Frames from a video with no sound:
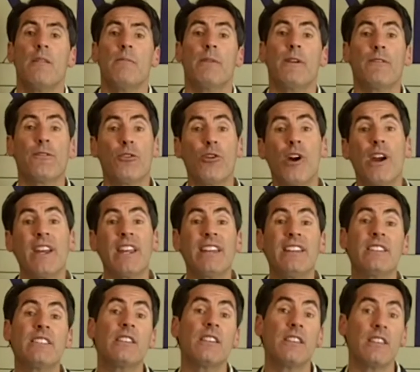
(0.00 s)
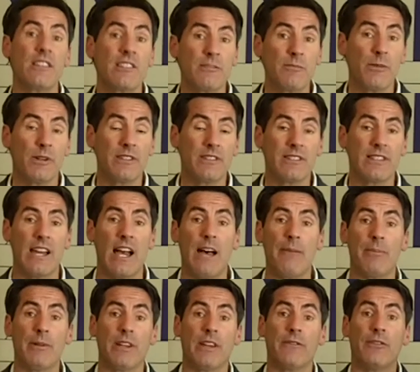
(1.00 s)
Before I get into this month's
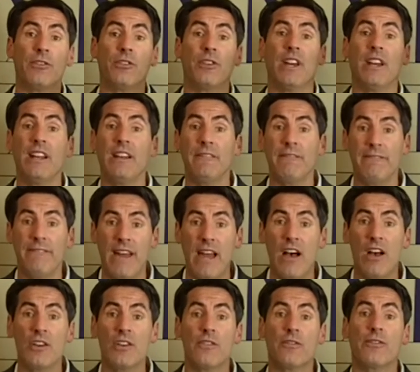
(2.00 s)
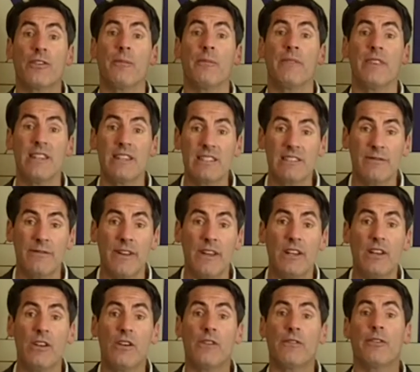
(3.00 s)
topic, if you're getting value from this
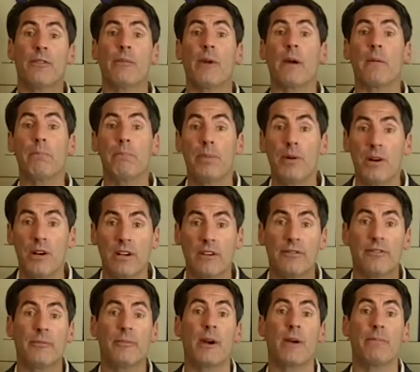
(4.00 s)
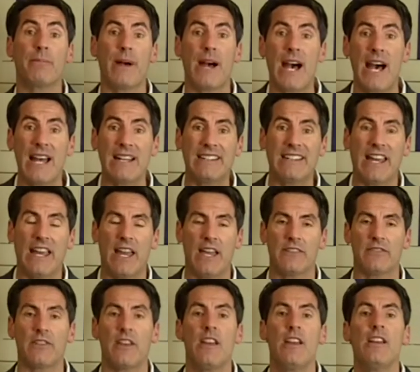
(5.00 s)
video, from our book, from our
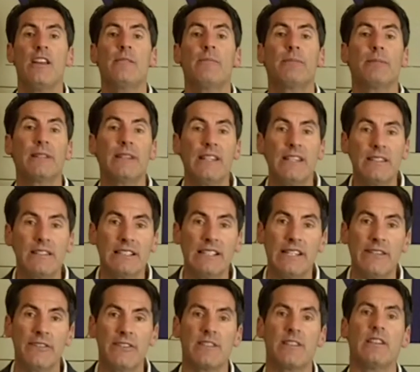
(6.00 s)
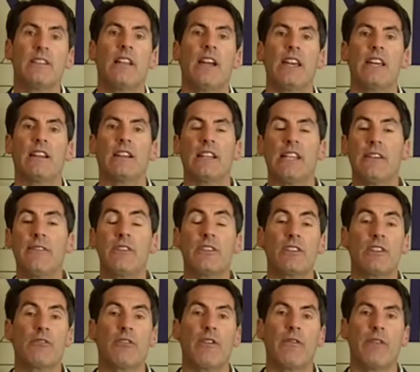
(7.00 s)
podcast, please leave us a like, leave
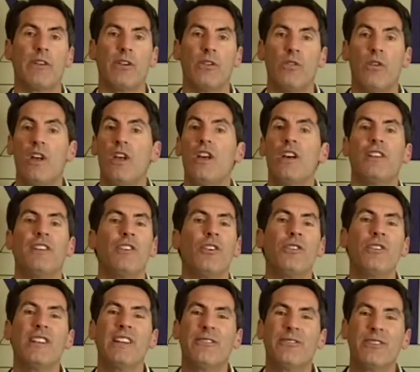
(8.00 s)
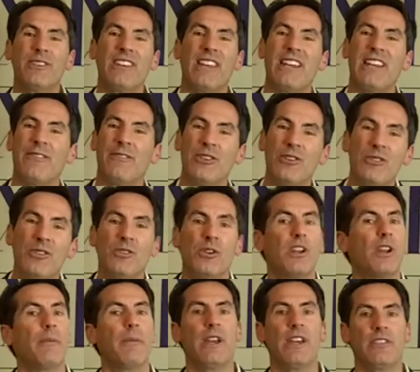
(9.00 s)
us a review. No different than if you do
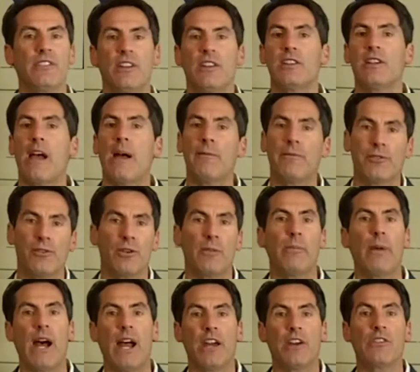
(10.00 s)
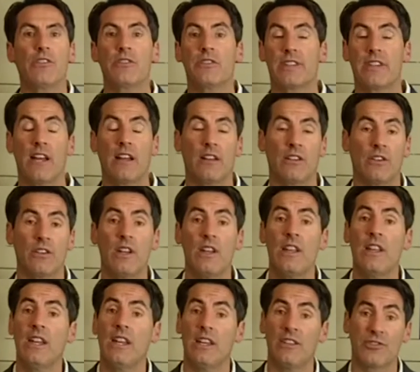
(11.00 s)
an amazing job for a buyer or seller,
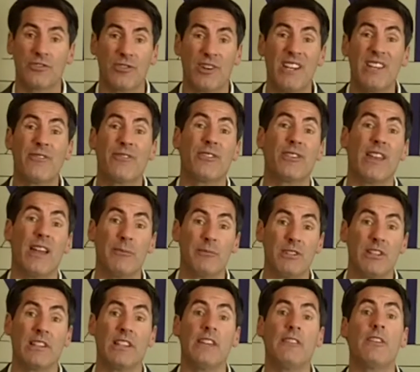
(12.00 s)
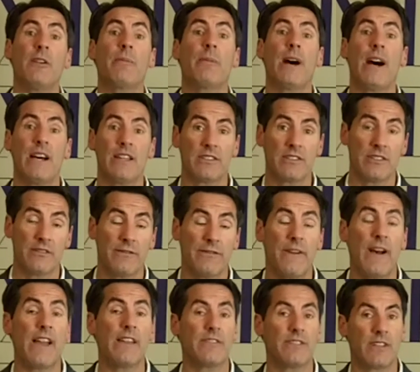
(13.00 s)
it's great for them to leave you positive
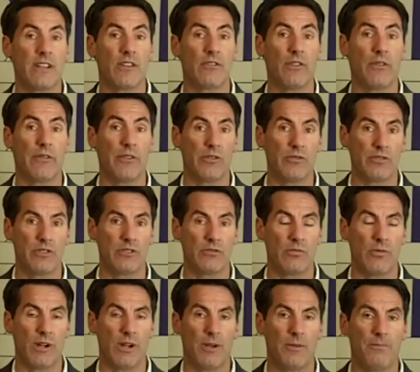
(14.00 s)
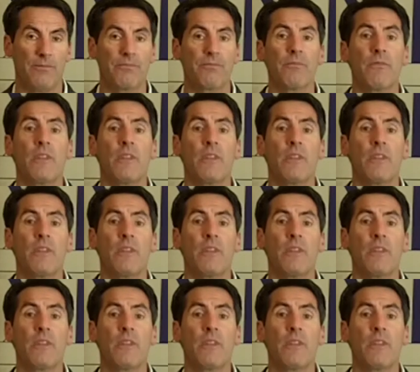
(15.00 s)
5-star reviews as well.